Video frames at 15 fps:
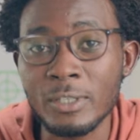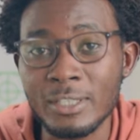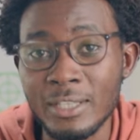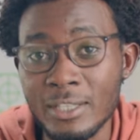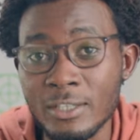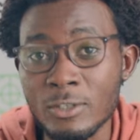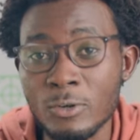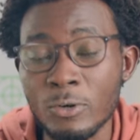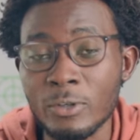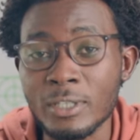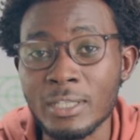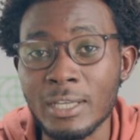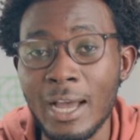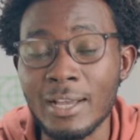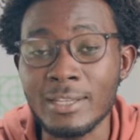on these
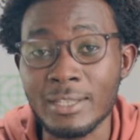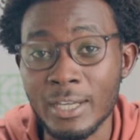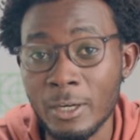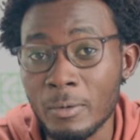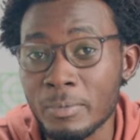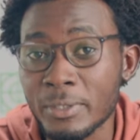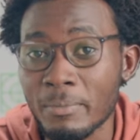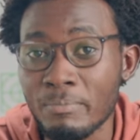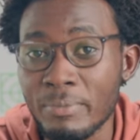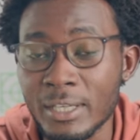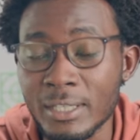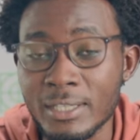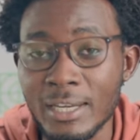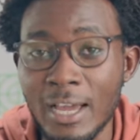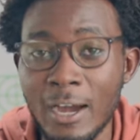strokes has helped a
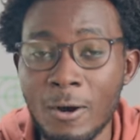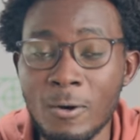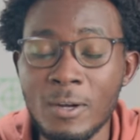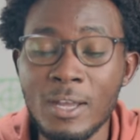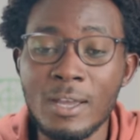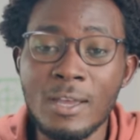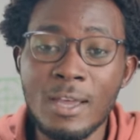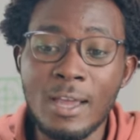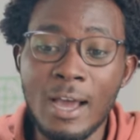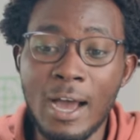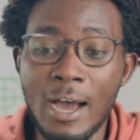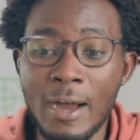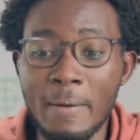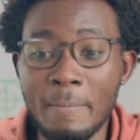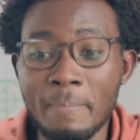bit now.
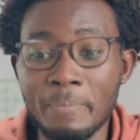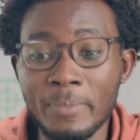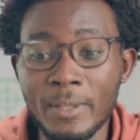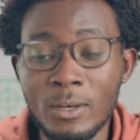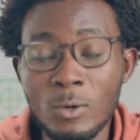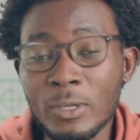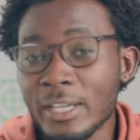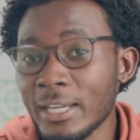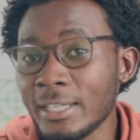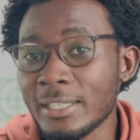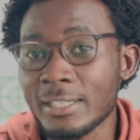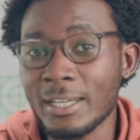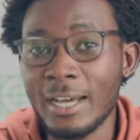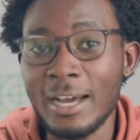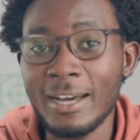Um, looking
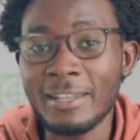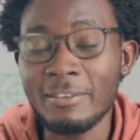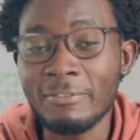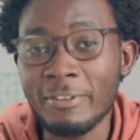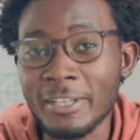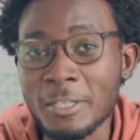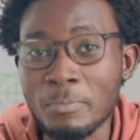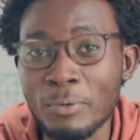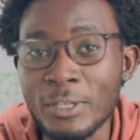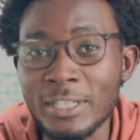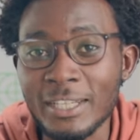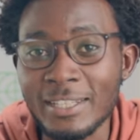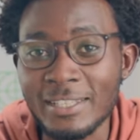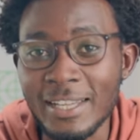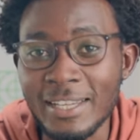at uh, the first
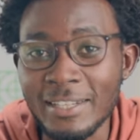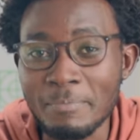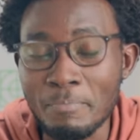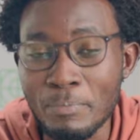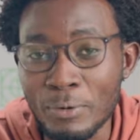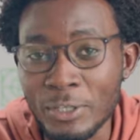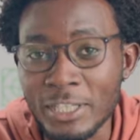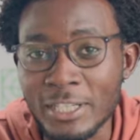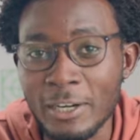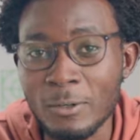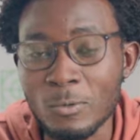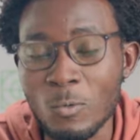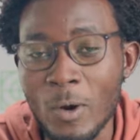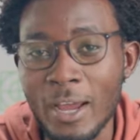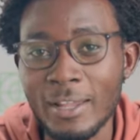project they pushed
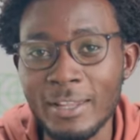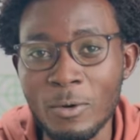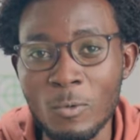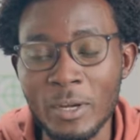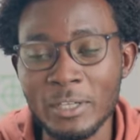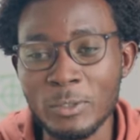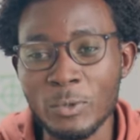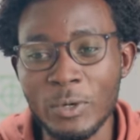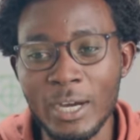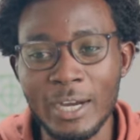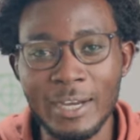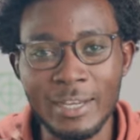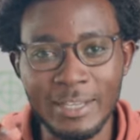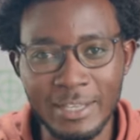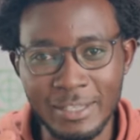out where they went to
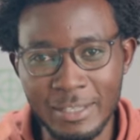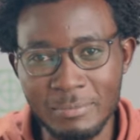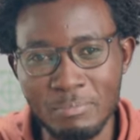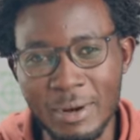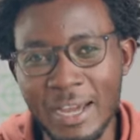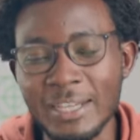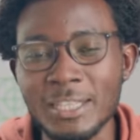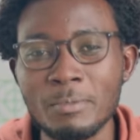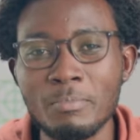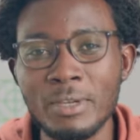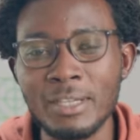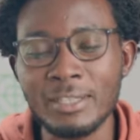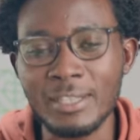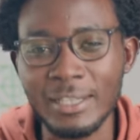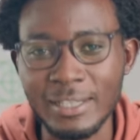uh, a
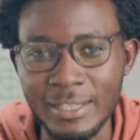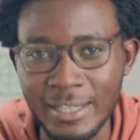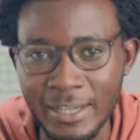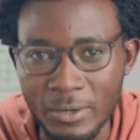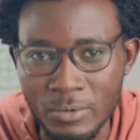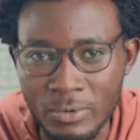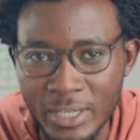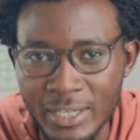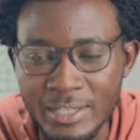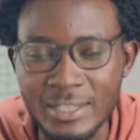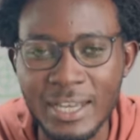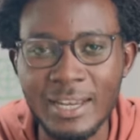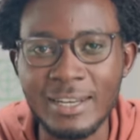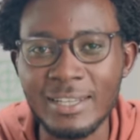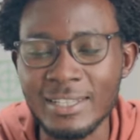blacksmith and they
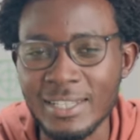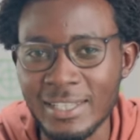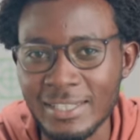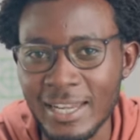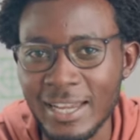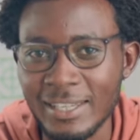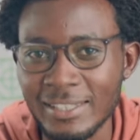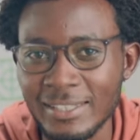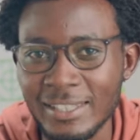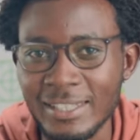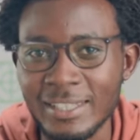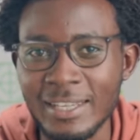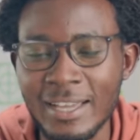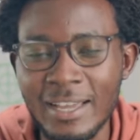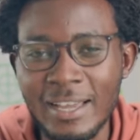redesigned this entire
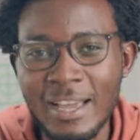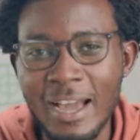thing